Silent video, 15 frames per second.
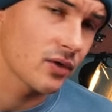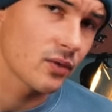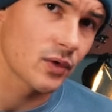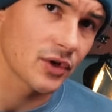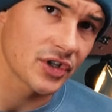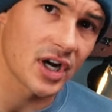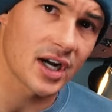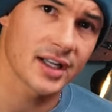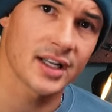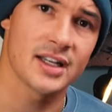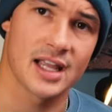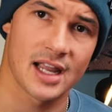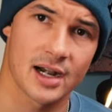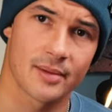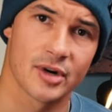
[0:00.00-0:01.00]
We're talking
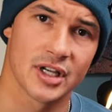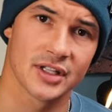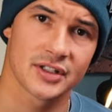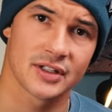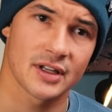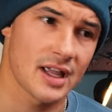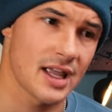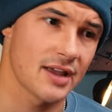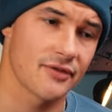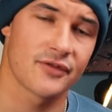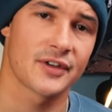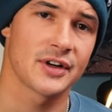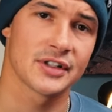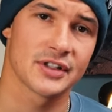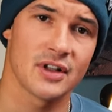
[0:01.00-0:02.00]
cameras, and
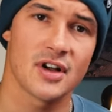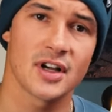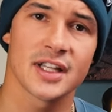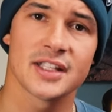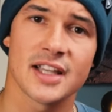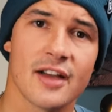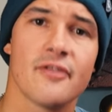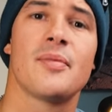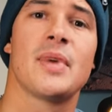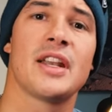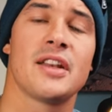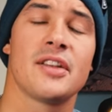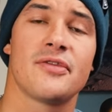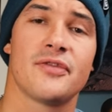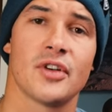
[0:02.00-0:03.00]
for as long as I've been
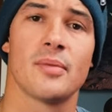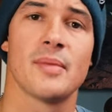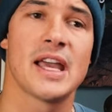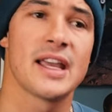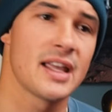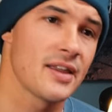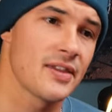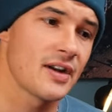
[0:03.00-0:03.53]
into filmmaking,